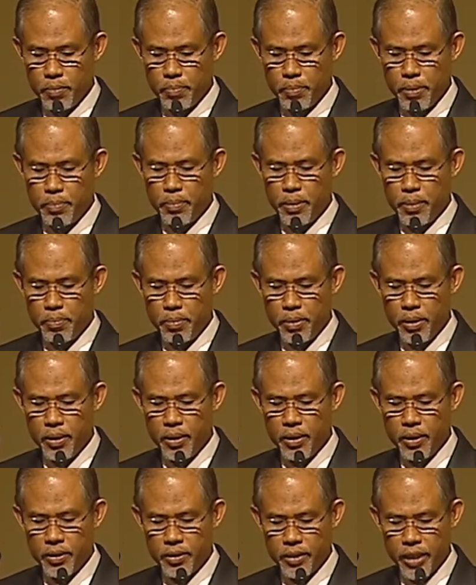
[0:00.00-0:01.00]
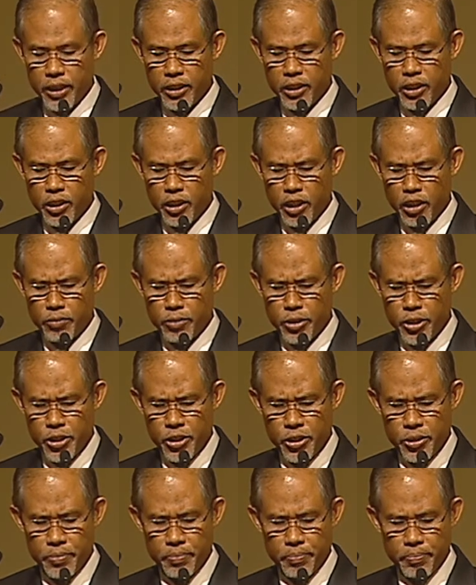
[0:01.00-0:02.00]
PPP sector
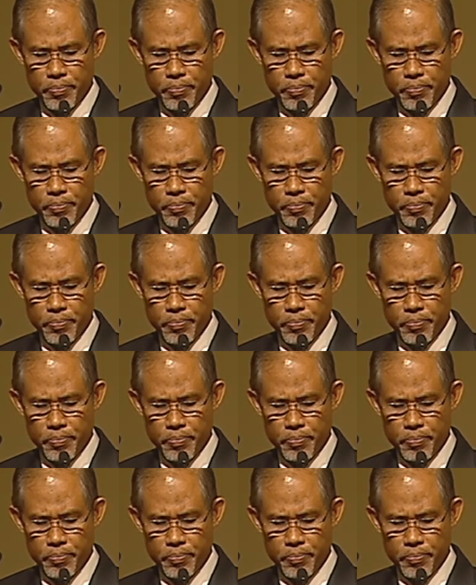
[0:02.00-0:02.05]
collaboration.